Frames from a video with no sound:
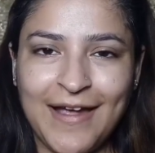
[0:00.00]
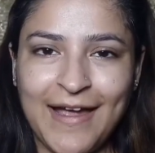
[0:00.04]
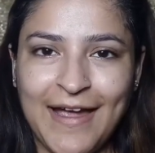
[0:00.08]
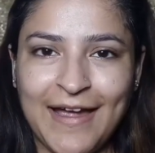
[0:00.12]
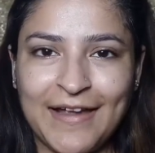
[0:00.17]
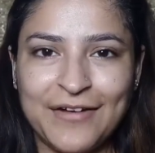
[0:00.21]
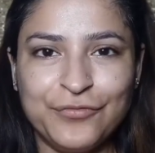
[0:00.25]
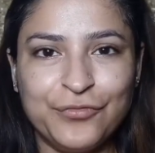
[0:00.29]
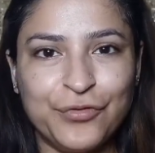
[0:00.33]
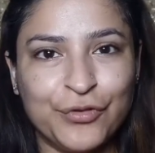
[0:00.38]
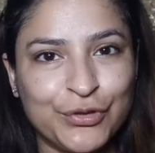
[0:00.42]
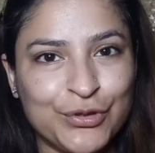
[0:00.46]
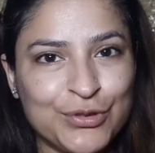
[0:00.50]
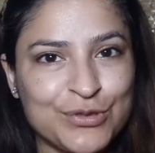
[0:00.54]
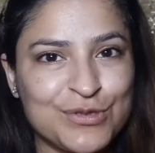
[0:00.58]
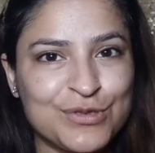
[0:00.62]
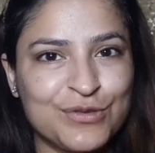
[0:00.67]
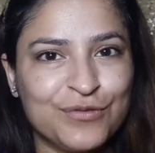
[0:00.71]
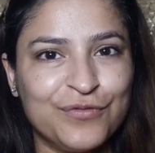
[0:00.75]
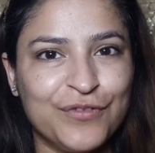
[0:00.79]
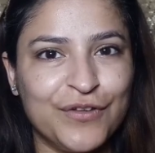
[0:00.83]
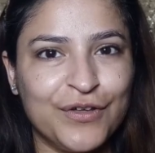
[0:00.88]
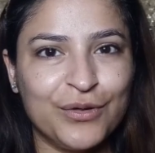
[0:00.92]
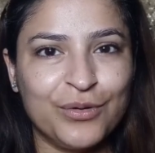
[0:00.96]
And for
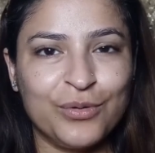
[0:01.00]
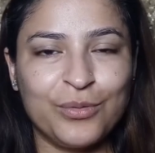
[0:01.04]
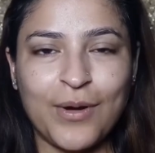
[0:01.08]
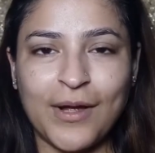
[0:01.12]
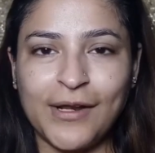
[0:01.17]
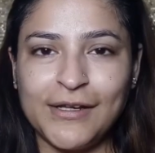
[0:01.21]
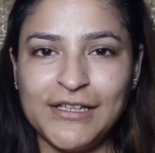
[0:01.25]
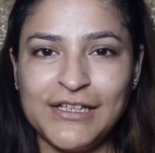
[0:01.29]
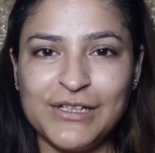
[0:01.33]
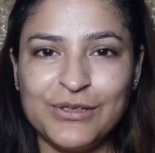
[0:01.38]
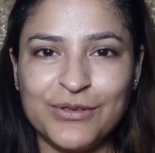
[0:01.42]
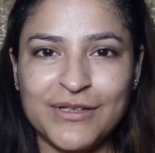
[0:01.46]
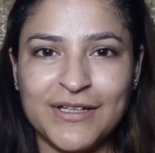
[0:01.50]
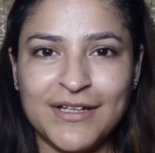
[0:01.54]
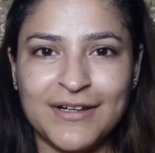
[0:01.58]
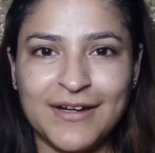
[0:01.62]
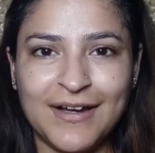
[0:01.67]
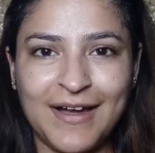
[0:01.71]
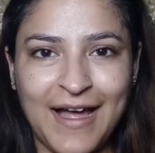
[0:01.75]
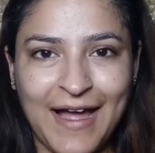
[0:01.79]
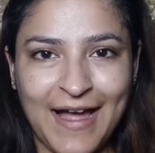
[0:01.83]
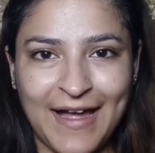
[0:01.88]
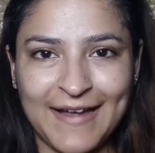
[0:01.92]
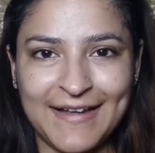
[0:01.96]
those of you who are new
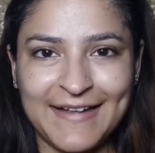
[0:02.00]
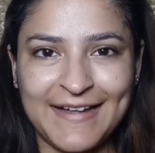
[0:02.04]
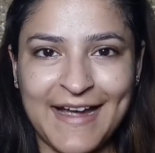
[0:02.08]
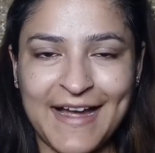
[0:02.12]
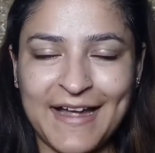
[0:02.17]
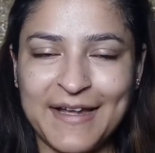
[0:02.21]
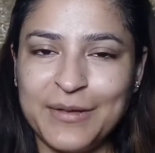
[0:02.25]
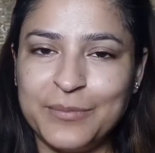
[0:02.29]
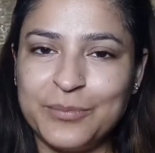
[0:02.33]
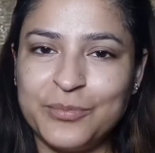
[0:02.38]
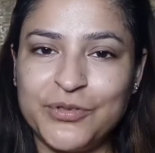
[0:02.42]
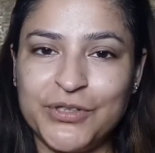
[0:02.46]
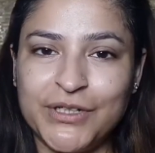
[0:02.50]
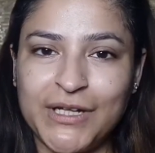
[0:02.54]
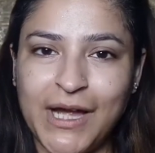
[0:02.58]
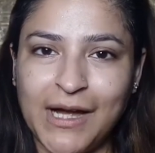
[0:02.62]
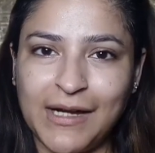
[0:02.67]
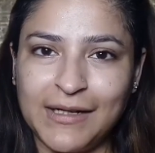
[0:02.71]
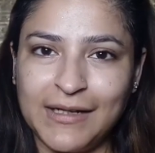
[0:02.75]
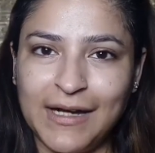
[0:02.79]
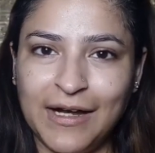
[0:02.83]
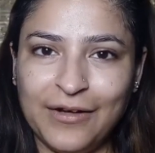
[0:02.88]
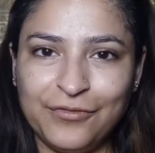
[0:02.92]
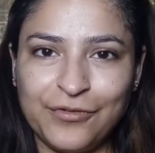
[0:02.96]
here, hi, I am
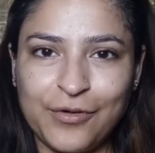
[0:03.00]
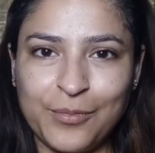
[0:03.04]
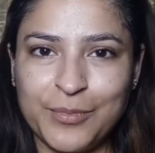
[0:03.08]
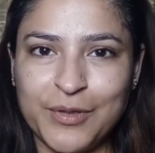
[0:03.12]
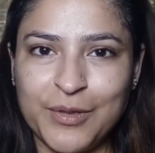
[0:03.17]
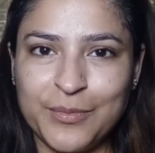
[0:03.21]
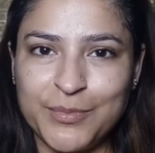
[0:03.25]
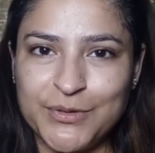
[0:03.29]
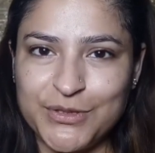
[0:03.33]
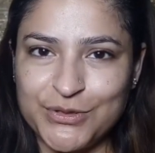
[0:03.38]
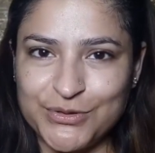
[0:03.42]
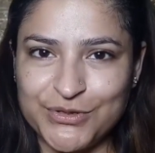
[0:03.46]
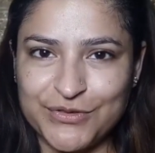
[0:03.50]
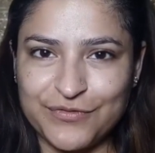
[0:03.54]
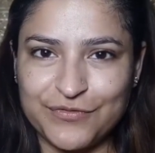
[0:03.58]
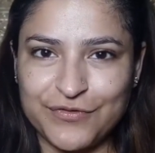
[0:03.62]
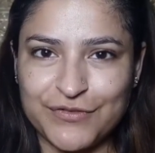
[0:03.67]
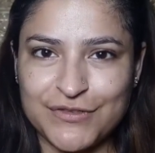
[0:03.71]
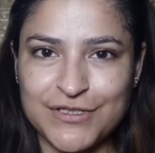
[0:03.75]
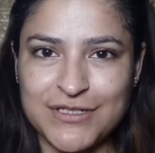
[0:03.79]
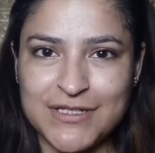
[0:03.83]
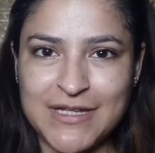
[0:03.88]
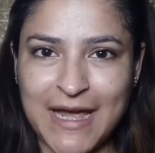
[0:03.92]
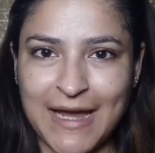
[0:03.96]
Priyanka from The
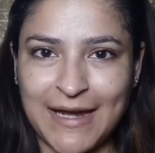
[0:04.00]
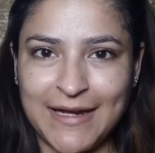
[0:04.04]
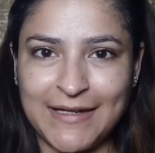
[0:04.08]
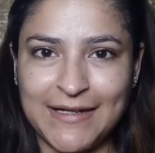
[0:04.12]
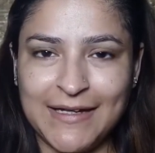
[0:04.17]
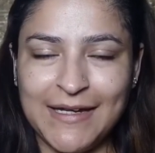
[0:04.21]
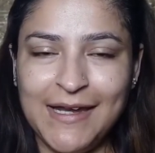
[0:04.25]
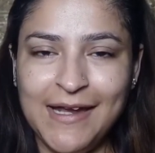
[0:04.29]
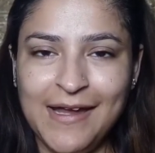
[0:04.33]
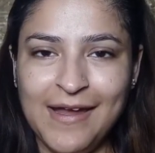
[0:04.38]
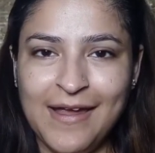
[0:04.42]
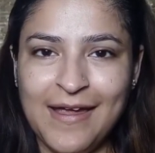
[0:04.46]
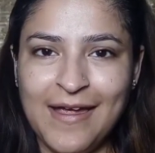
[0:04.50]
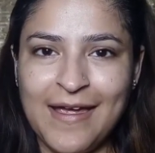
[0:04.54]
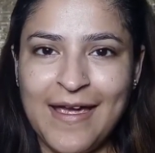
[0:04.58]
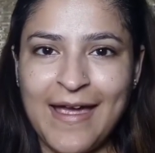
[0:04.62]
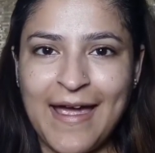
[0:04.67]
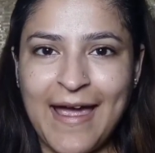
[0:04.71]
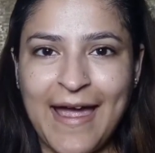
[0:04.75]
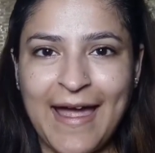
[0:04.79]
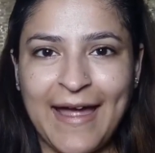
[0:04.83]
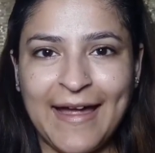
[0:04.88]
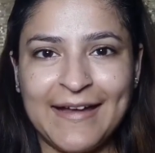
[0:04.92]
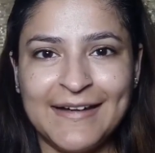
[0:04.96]
Beautiful Diary.
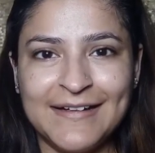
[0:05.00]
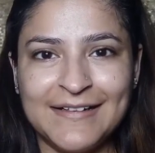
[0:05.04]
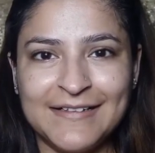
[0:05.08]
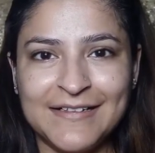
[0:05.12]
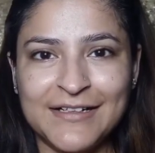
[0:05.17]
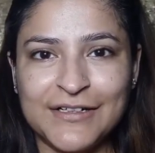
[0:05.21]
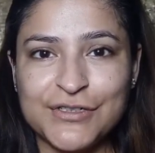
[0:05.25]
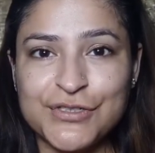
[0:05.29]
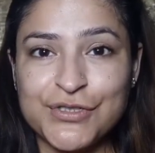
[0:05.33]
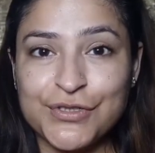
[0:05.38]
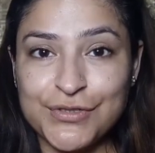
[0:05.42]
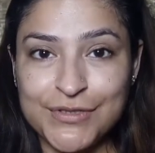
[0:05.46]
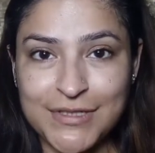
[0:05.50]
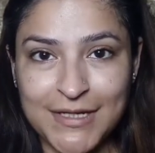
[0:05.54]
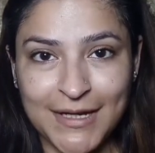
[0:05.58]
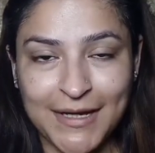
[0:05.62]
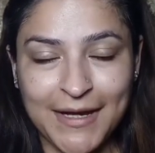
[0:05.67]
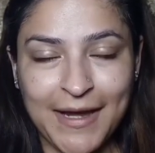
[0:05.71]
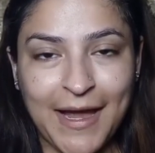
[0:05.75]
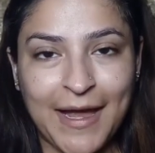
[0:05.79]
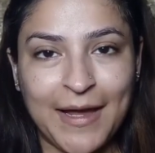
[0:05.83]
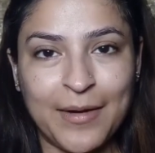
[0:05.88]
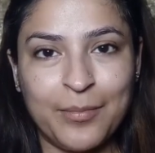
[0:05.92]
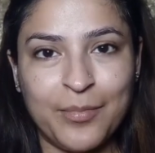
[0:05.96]
And
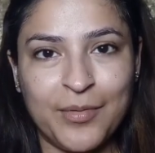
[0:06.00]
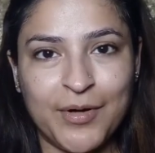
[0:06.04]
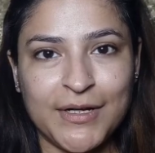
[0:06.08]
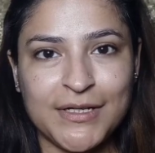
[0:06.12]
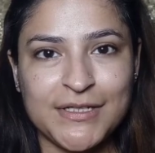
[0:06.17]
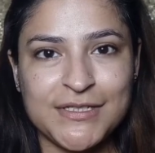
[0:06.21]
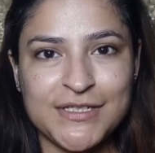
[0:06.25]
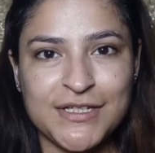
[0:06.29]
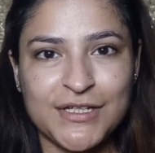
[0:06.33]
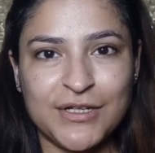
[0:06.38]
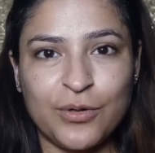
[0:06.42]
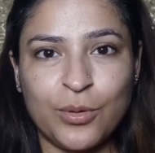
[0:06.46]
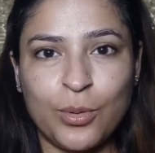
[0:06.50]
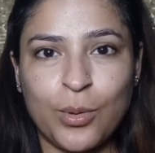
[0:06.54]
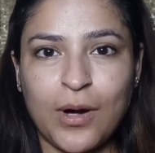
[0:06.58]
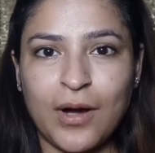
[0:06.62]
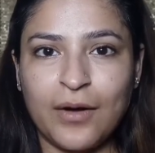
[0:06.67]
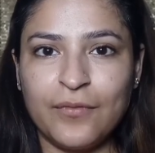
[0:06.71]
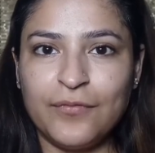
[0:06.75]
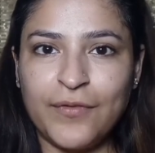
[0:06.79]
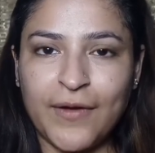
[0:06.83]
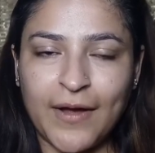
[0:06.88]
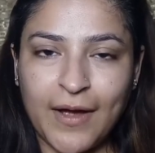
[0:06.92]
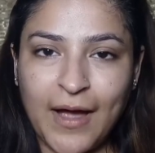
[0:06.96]
today I bring to you
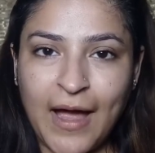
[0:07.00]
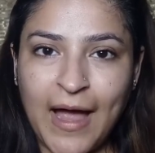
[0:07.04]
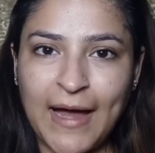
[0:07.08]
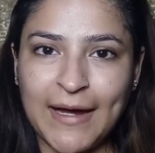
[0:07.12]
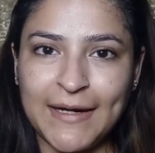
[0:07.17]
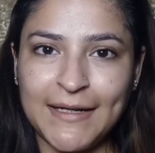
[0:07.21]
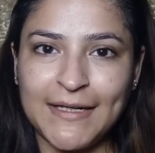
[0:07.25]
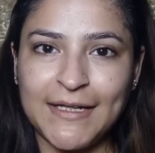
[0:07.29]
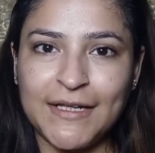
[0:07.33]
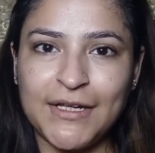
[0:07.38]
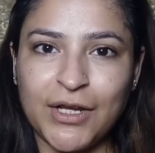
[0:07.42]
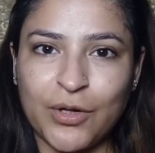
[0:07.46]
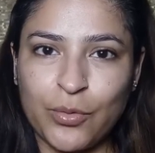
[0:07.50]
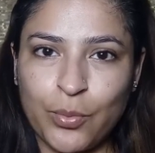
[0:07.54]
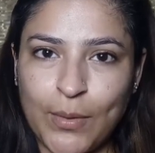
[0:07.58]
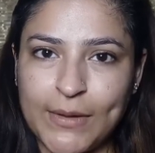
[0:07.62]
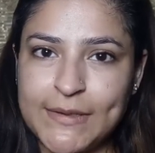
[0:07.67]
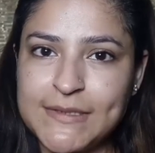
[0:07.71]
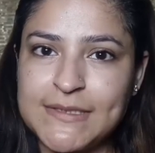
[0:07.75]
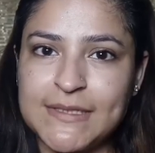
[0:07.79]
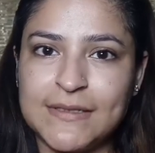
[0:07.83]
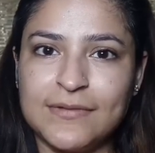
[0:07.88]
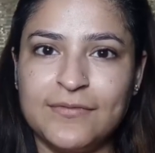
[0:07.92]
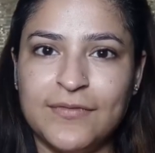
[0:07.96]
a highly
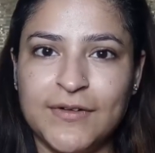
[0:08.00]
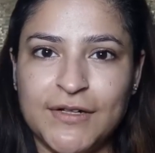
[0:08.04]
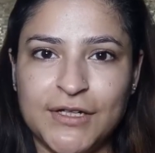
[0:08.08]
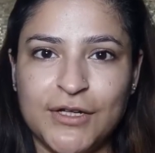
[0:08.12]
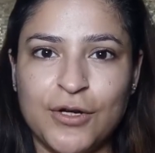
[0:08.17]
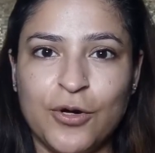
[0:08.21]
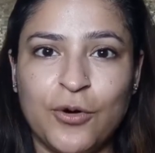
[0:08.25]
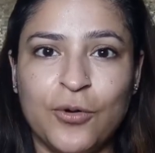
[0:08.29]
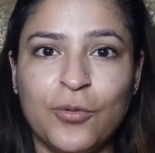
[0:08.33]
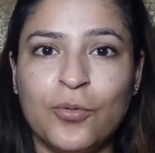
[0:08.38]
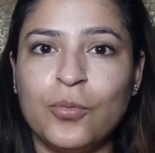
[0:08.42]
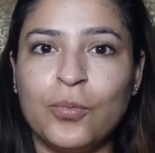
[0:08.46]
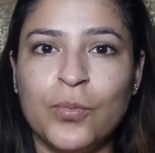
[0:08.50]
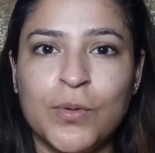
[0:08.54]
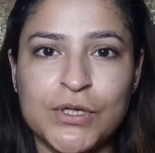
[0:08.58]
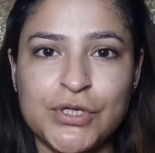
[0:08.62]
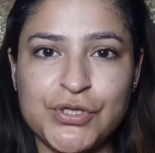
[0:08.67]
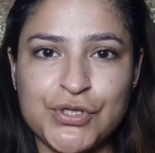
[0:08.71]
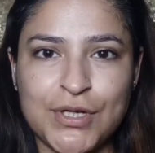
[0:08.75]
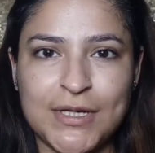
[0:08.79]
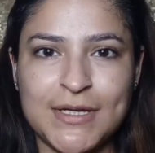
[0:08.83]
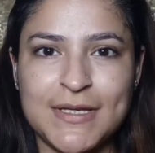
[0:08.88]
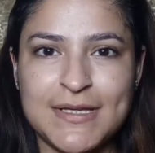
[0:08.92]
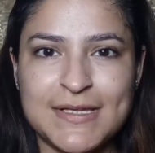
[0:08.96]
requested video,
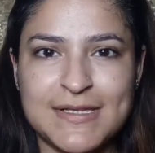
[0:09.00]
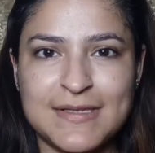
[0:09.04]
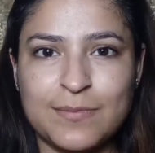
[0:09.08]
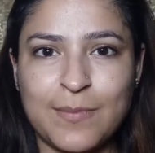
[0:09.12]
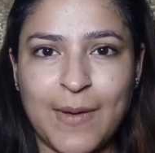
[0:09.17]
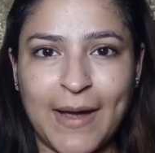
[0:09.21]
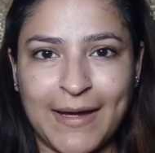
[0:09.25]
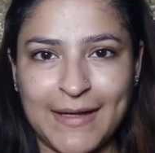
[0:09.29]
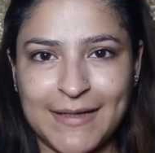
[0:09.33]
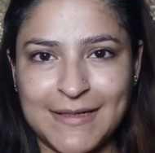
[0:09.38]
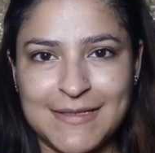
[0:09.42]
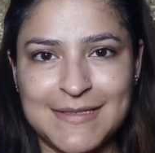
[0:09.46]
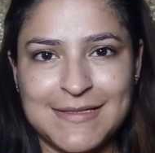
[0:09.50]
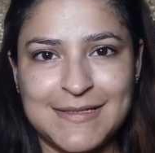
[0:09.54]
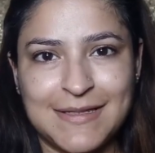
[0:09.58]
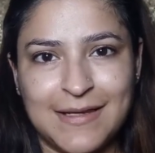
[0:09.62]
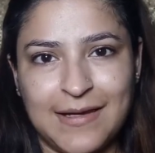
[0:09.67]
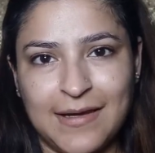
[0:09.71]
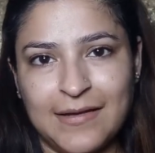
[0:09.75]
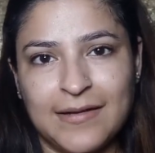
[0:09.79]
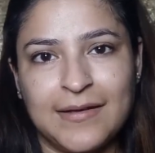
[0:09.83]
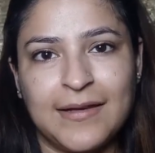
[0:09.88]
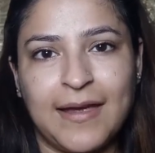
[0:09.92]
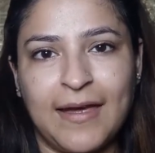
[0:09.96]
which is my
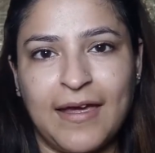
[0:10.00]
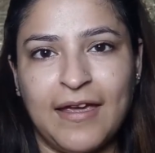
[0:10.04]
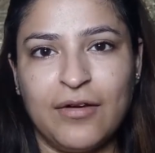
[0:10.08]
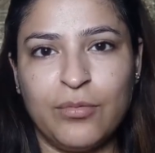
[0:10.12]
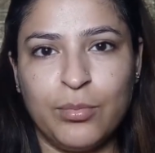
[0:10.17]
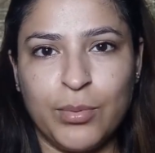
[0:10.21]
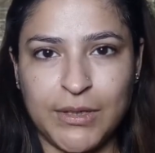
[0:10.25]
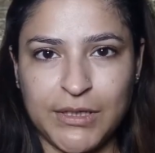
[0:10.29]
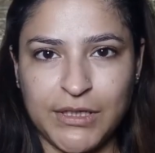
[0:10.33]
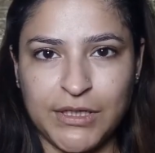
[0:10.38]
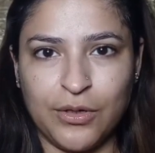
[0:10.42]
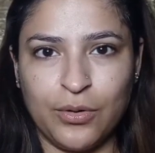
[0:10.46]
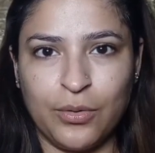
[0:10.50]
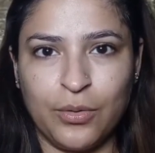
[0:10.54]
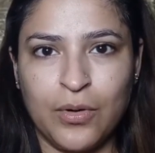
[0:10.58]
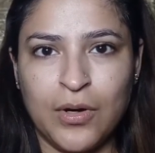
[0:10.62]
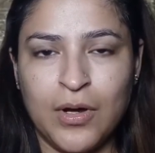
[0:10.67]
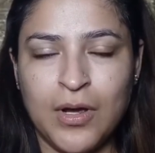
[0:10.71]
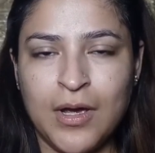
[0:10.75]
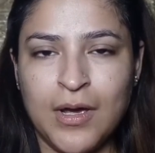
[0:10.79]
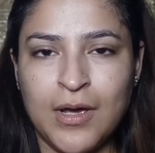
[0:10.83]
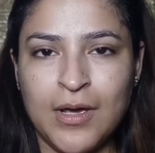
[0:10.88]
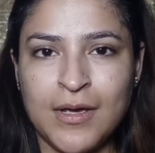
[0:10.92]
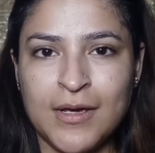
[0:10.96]
skincare video.